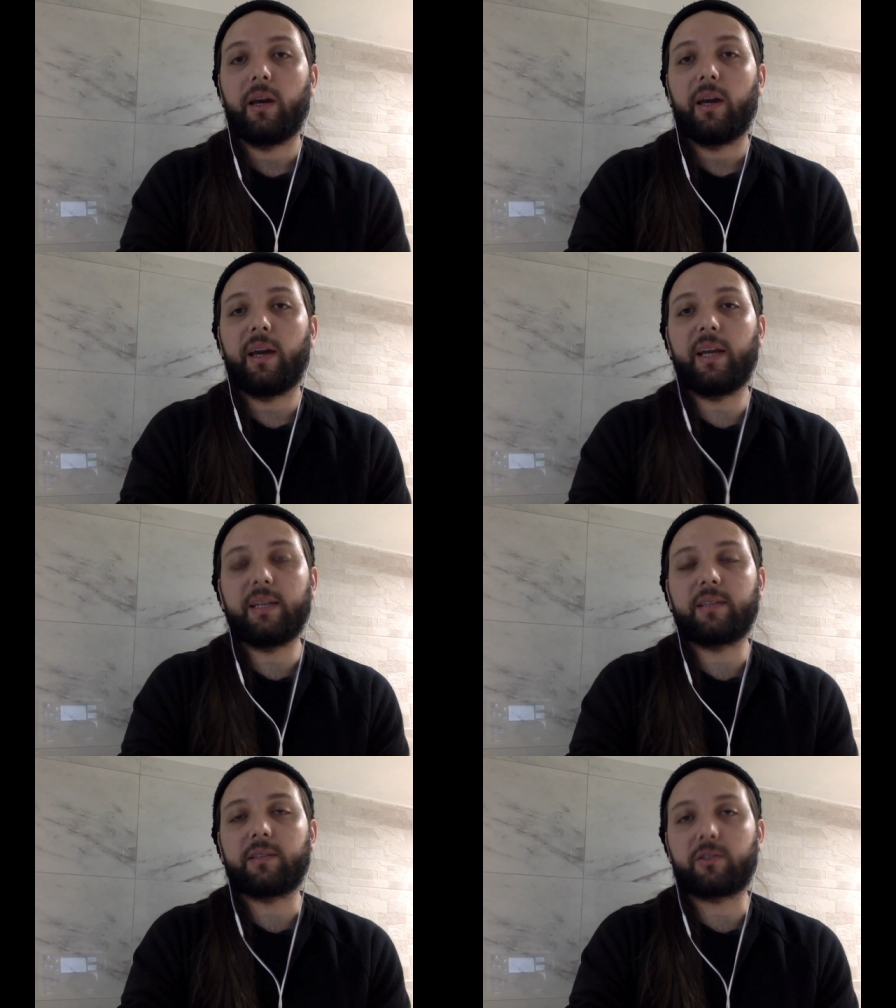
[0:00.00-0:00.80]
It
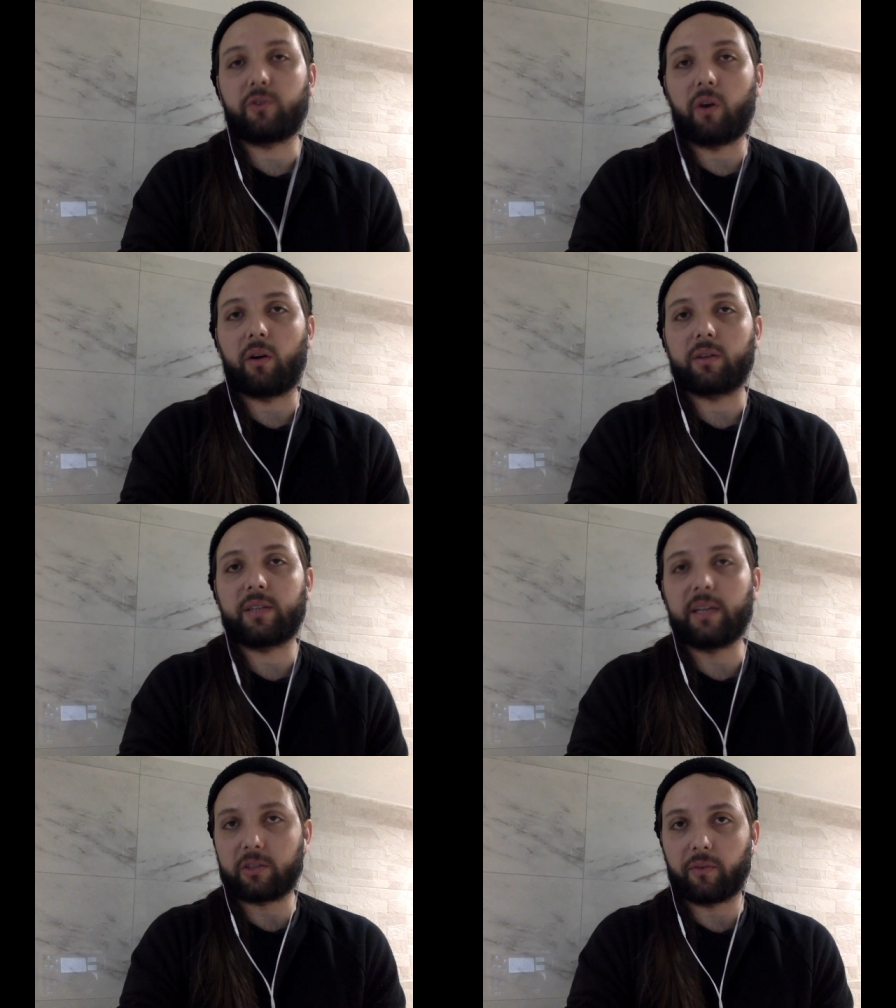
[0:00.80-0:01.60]
is a strong
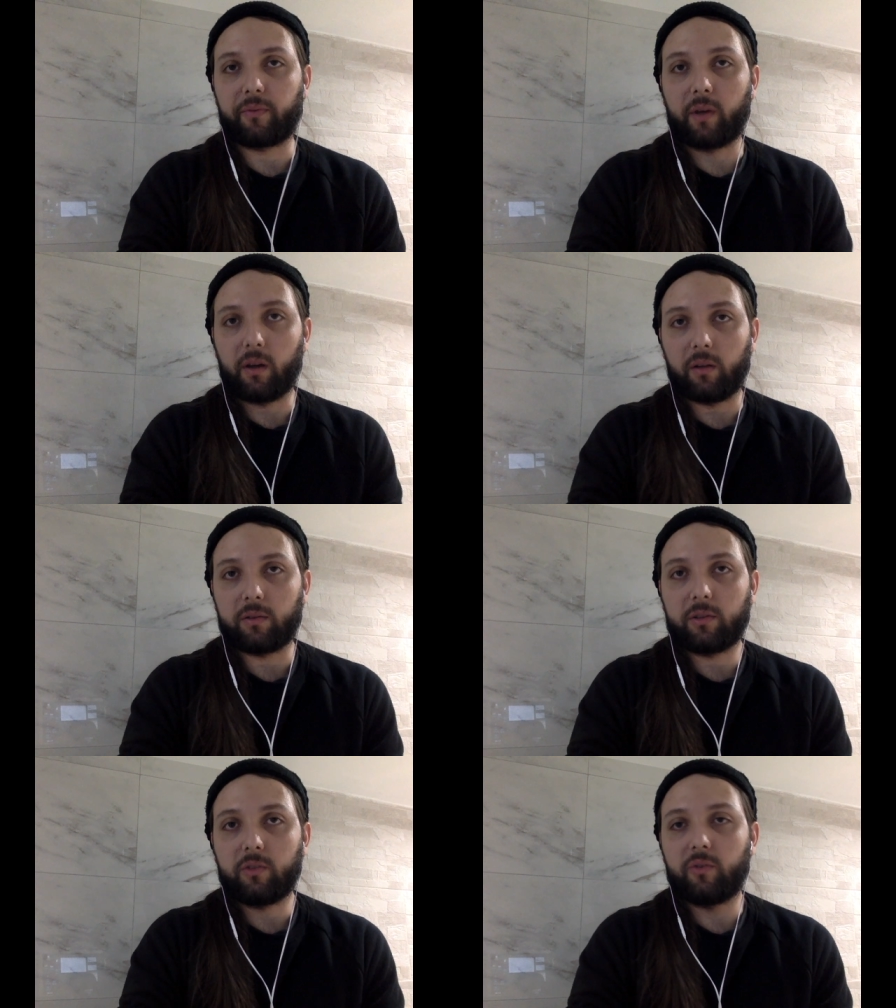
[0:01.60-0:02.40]
sense of
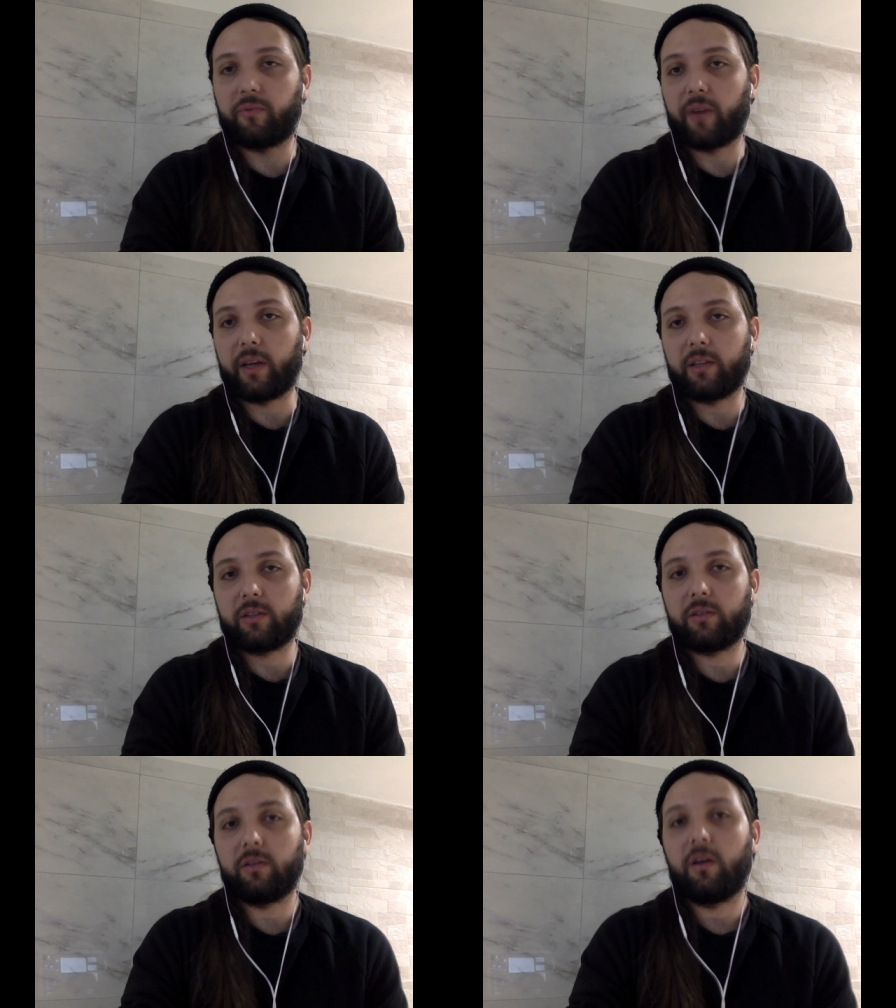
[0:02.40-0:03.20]
guilt to face.